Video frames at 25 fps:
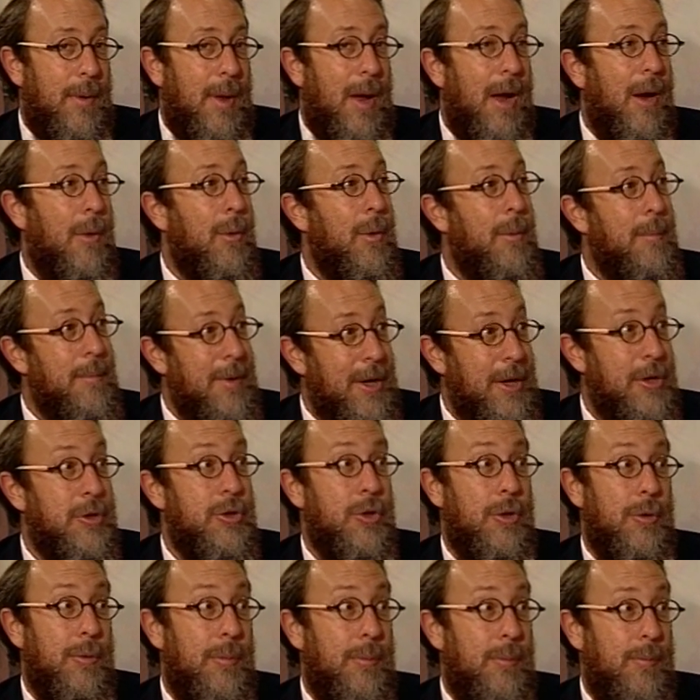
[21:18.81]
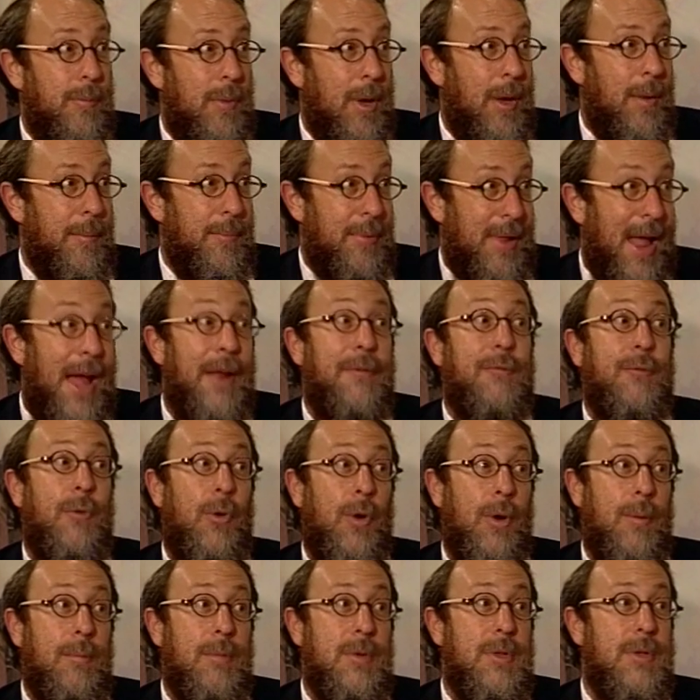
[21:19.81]
our major
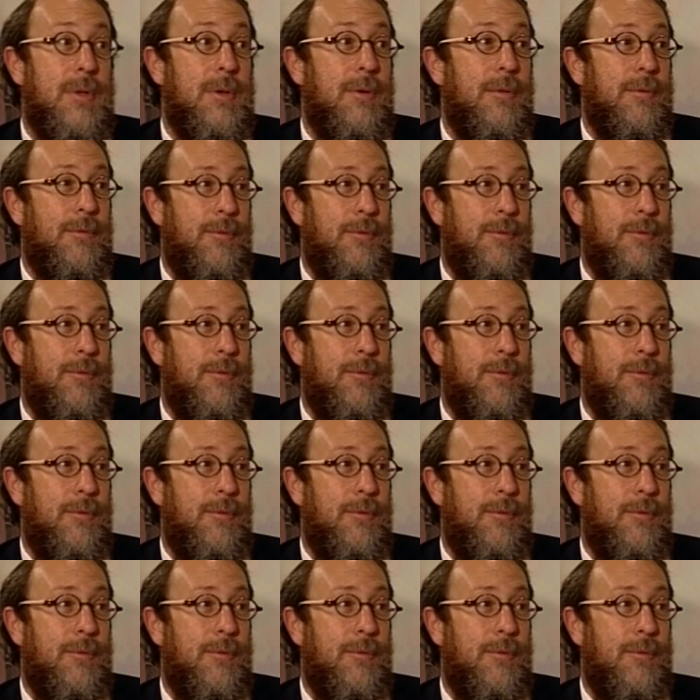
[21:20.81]
platforms